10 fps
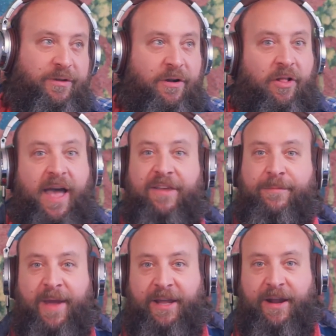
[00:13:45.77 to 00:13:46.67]

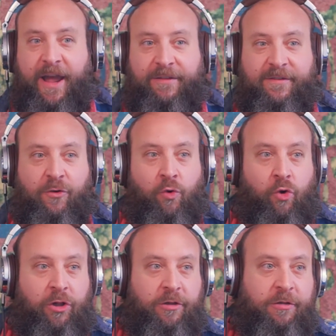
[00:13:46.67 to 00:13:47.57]
classmate at
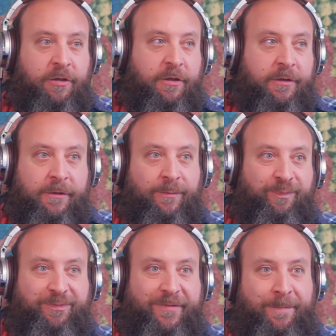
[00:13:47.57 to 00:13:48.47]
school
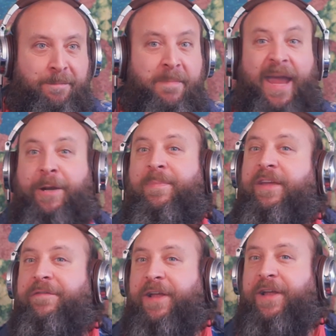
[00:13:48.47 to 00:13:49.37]
made
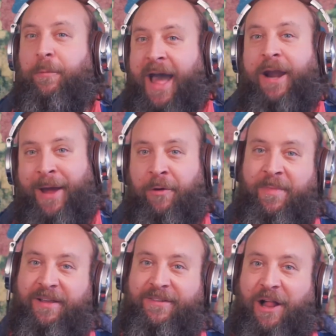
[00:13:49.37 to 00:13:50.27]
me feel bad about
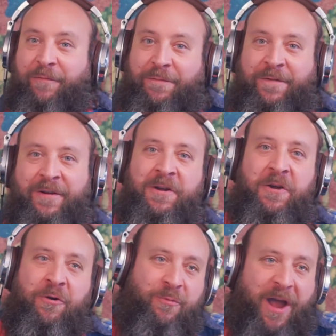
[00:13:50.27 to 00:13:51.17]
myself,
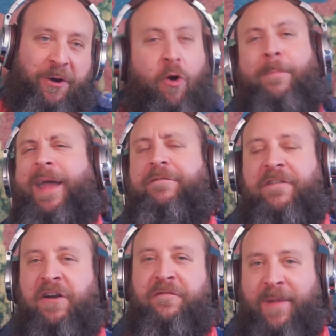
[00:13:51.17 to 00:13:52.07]
right? Or made
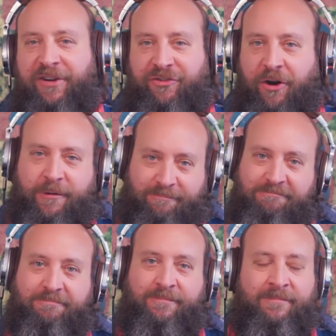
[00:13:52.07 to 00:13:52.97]
fun of my shirt.
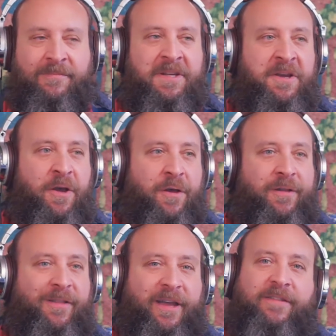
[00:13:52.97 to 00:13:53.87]

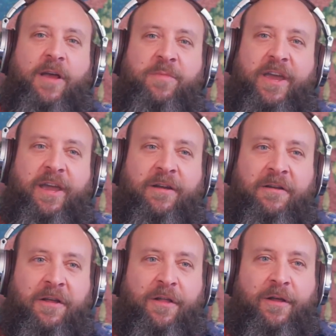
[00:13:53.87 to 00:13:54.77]
Like
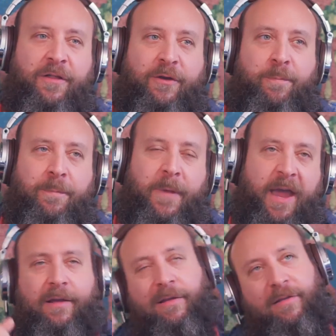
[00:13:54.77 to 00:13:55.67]
something
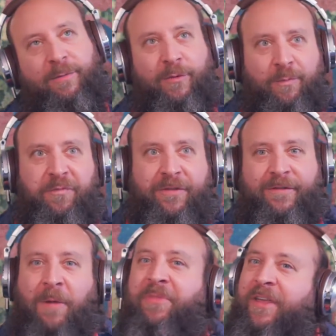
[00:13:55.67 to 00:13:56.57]

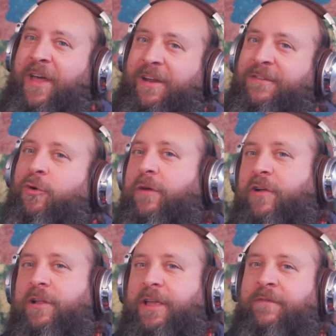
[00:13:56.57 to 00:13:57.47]
that is sort of
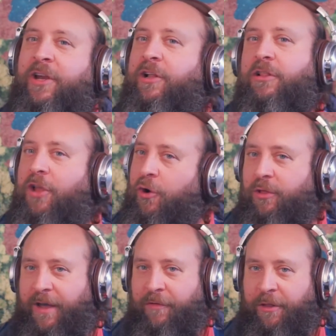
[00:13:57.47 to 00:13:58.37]
even a low
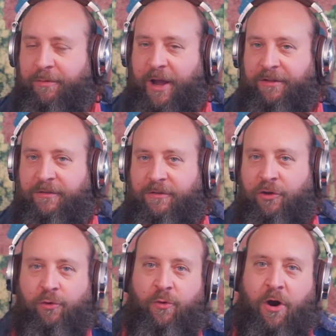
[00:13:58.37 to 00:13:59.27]
level threat
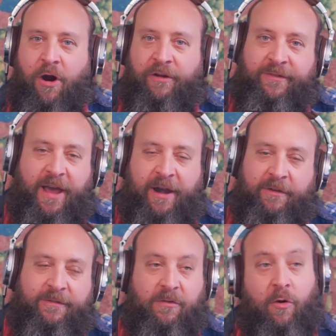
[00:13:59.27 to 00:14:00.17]
to our
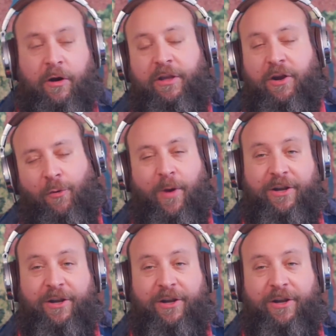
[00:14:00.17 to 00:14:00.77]
status, or, when